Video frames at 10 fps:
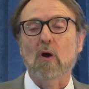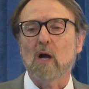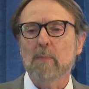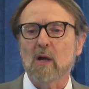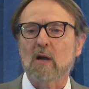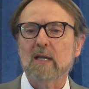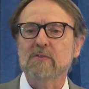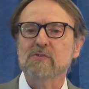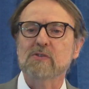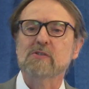
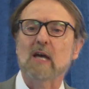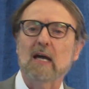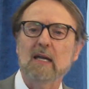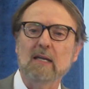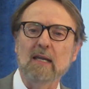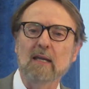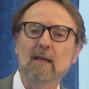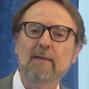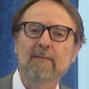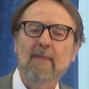American society
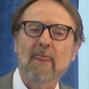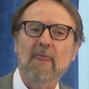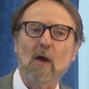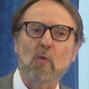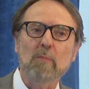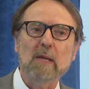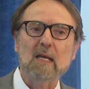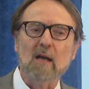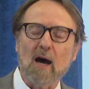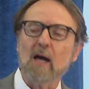that would be
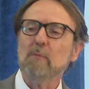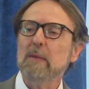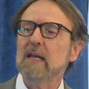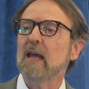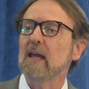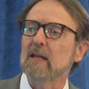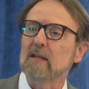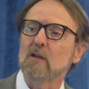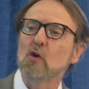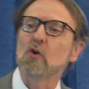an unmitigated
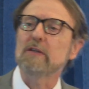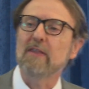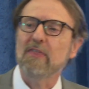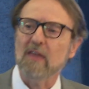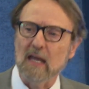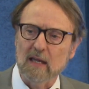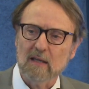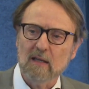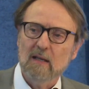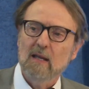good
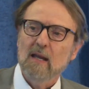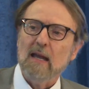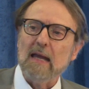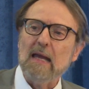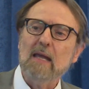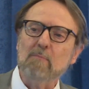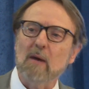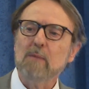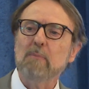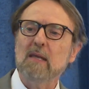thing, it
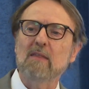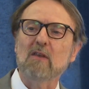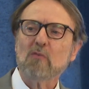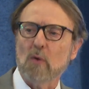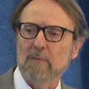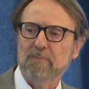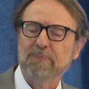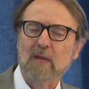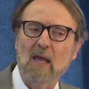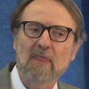might be this one,
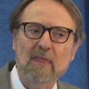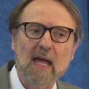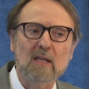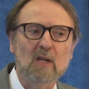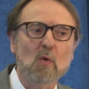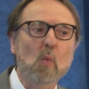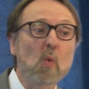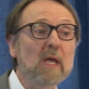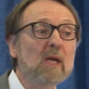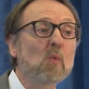that
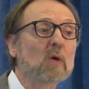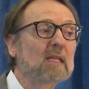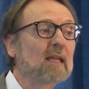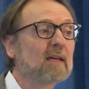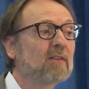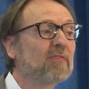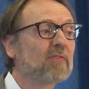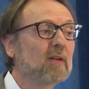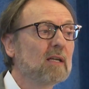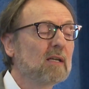we would live
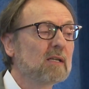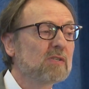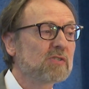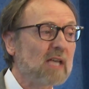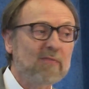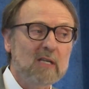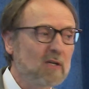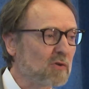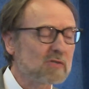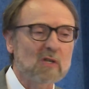7
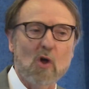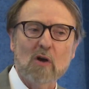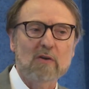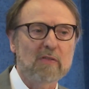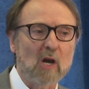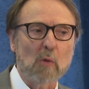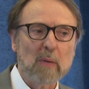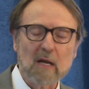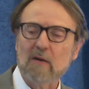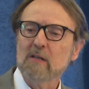years longer than our
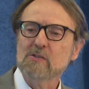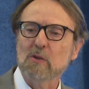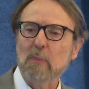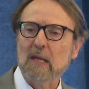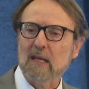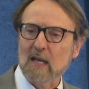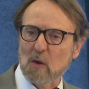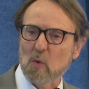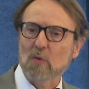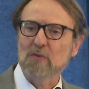parents, depending how
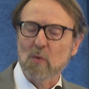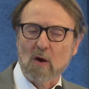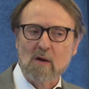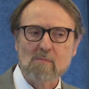old you are,